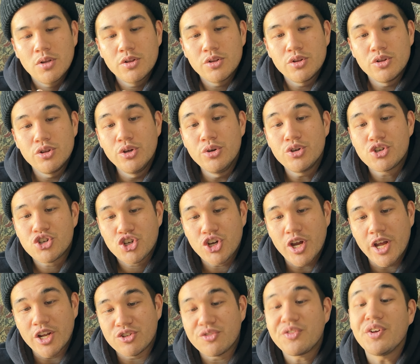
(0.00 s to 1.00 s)
Loose
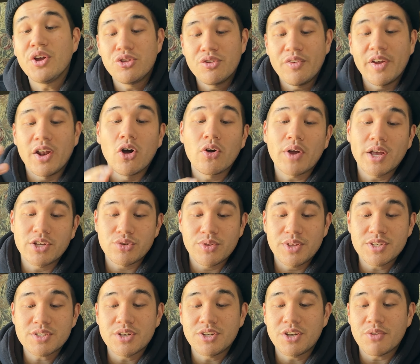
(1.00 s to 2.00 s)
change. Field event. Okay, so
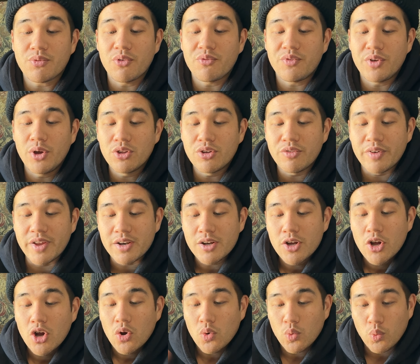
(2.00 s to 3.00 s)
this is a different field event.
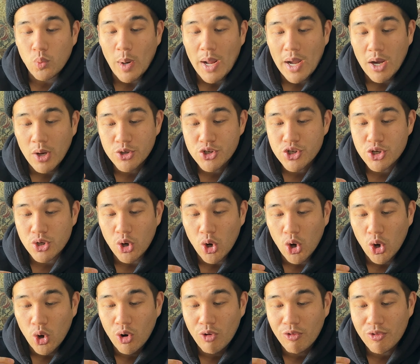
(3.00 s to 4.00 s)
Round your
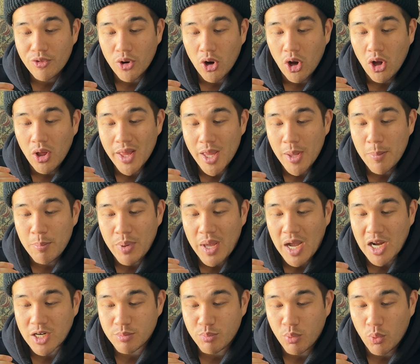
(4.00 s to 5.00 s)
overall
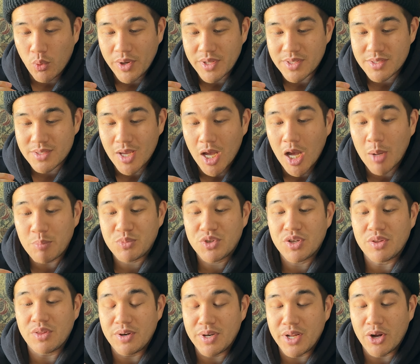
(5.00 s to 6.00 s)
impact points up
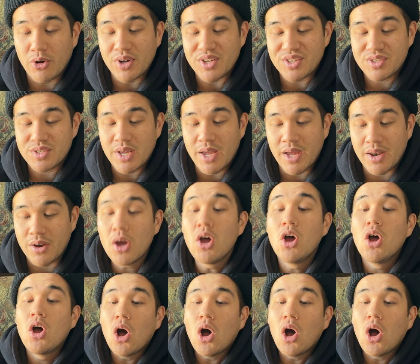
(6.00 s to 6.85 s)
to the nearest 10.